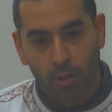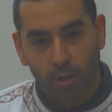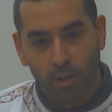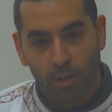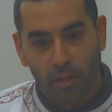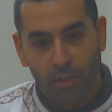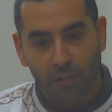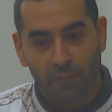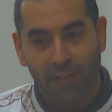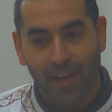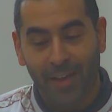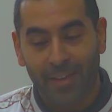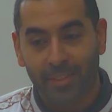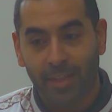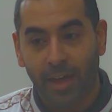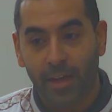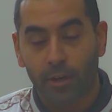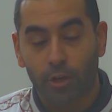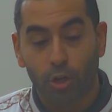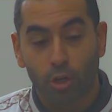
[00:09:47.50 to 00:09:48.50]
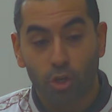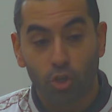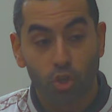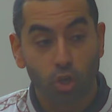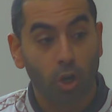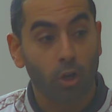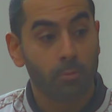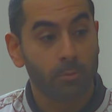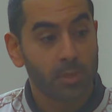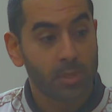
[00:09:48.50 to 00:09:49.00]
The fact that
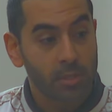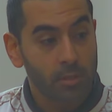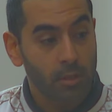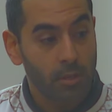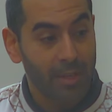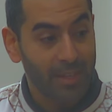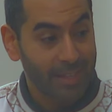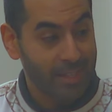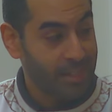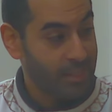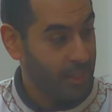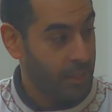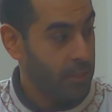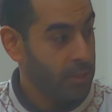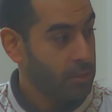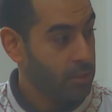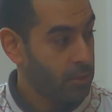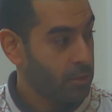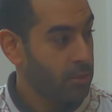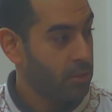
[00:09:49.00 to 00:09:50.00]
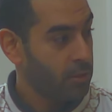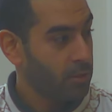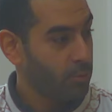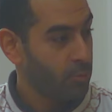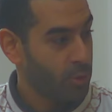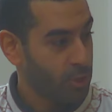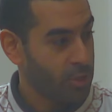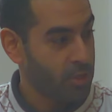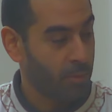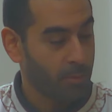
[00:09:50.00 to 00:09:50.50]
germs exist, which
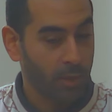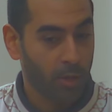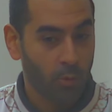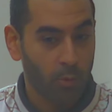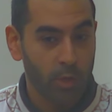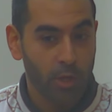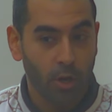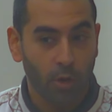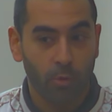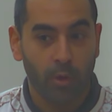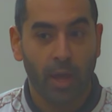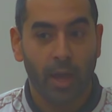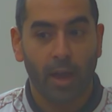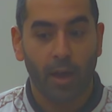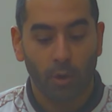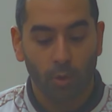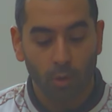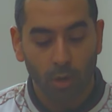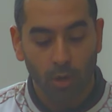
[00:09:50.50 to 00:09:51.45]
is something we know now,